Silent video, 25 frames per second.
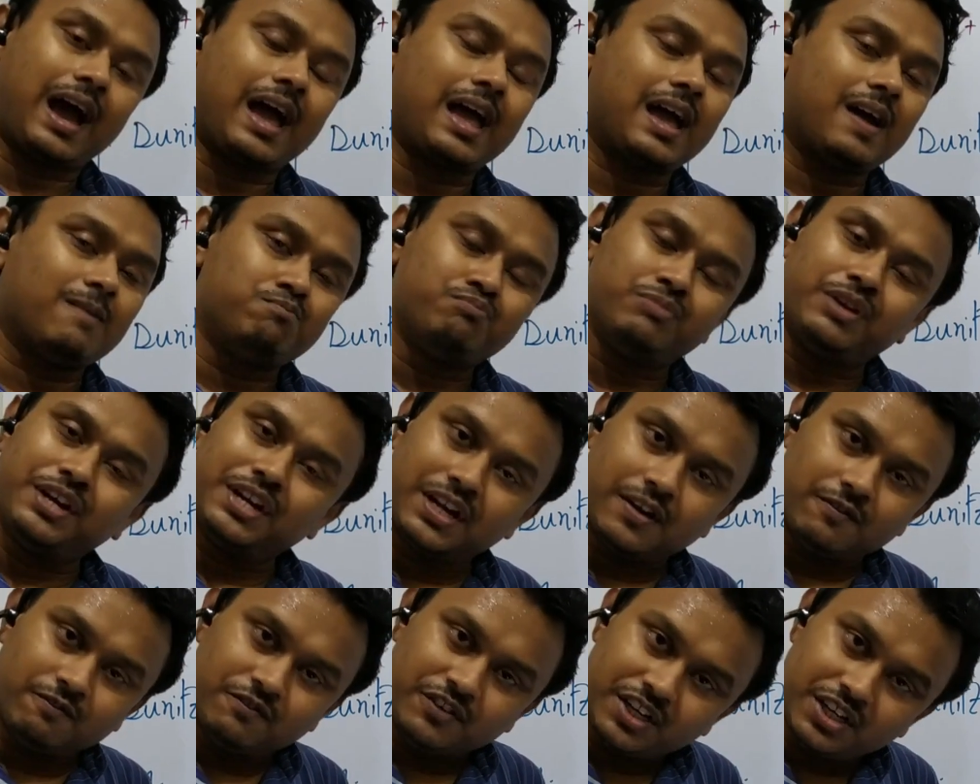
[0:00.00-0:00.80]
I have
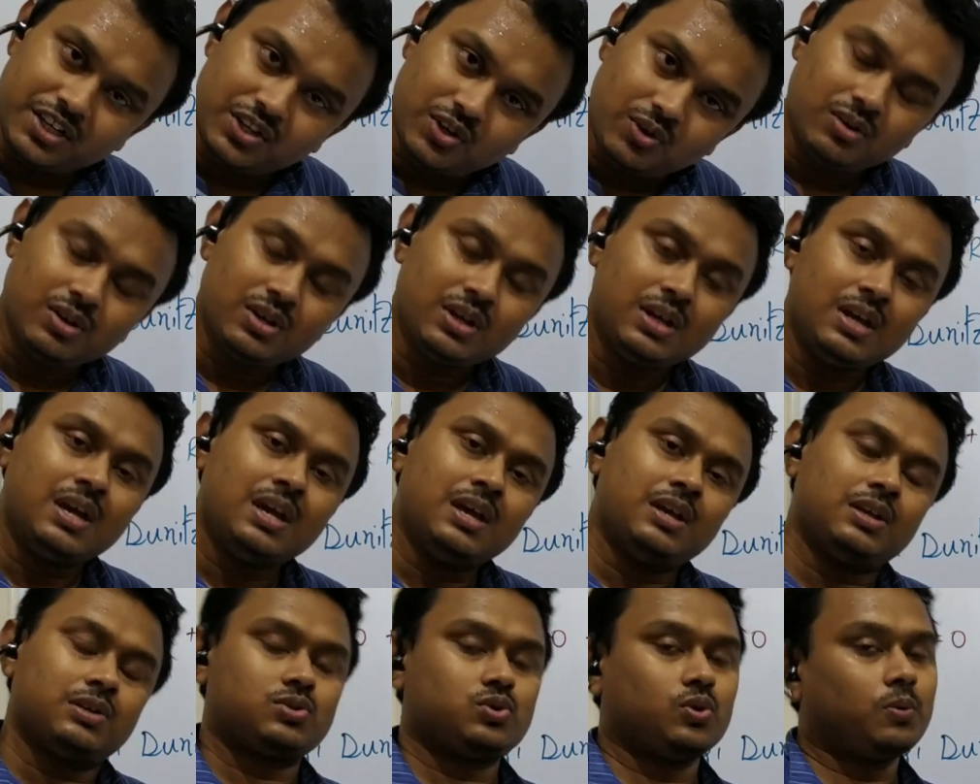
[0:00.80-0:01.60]
made a video,
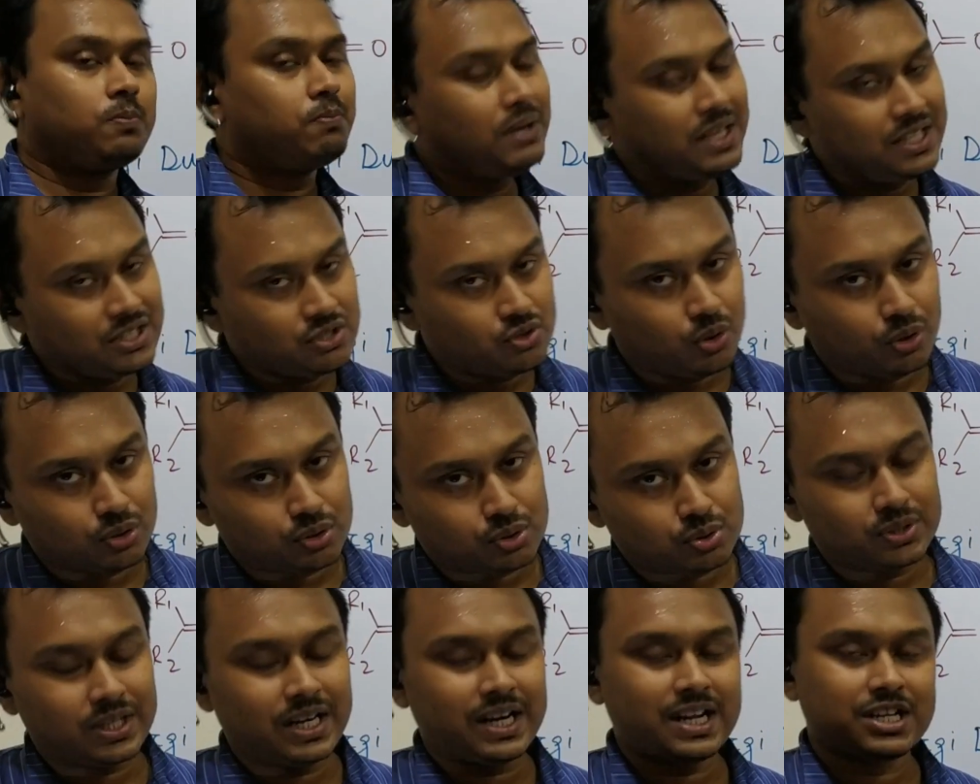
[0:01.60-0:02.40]
so please go
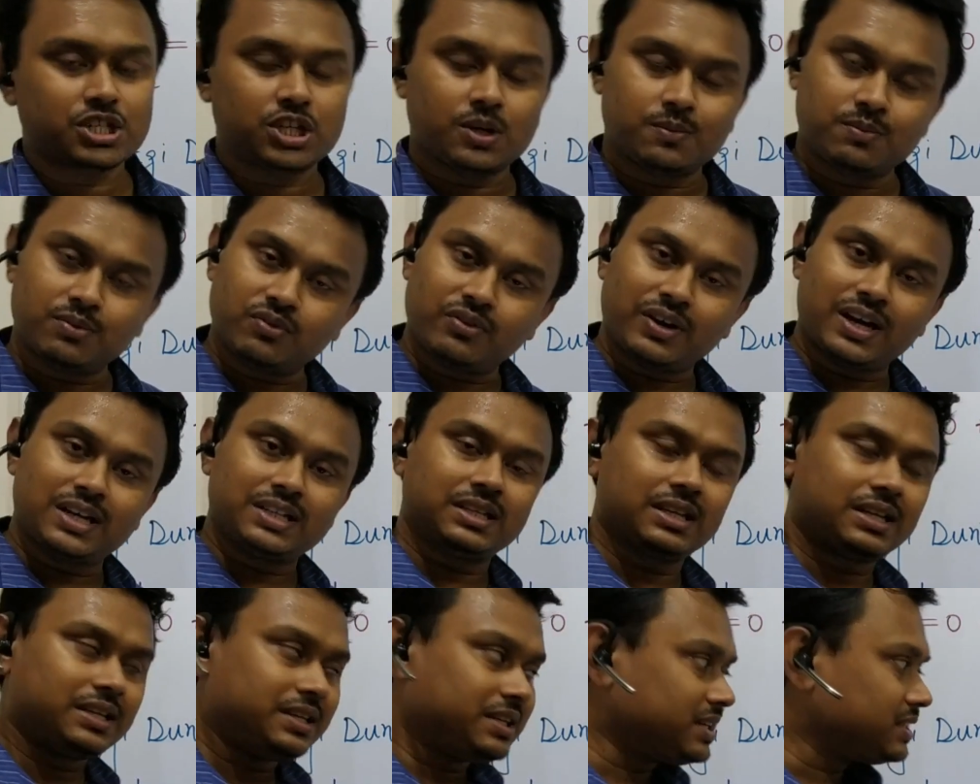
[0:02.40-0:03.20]
through that. I shall provide
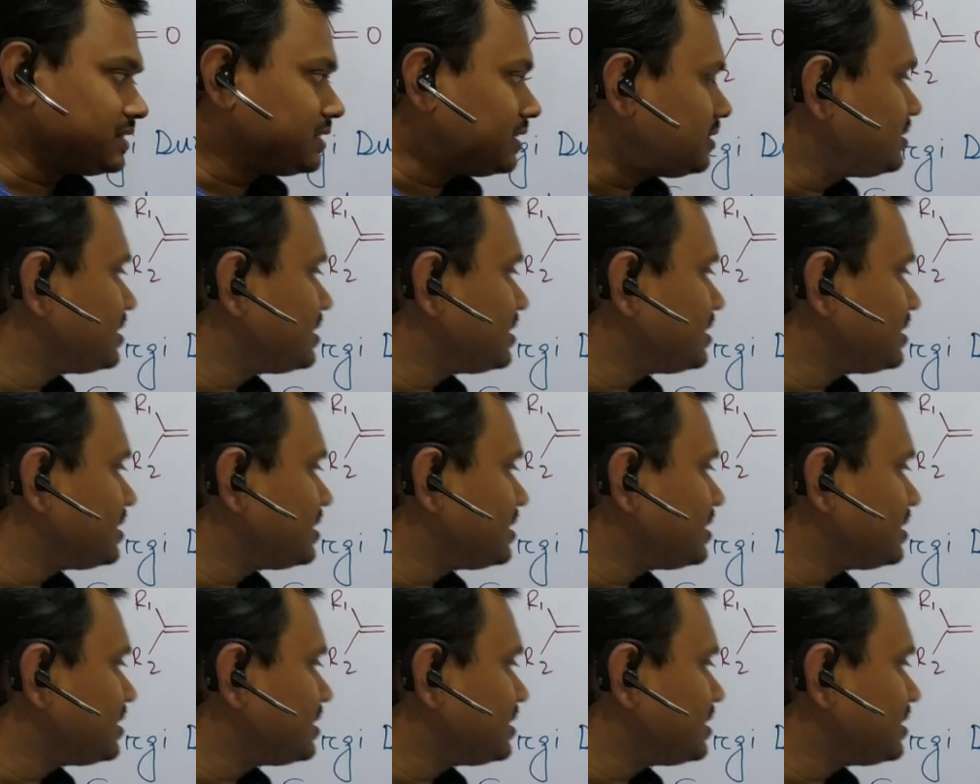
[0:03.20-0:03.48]
the link in the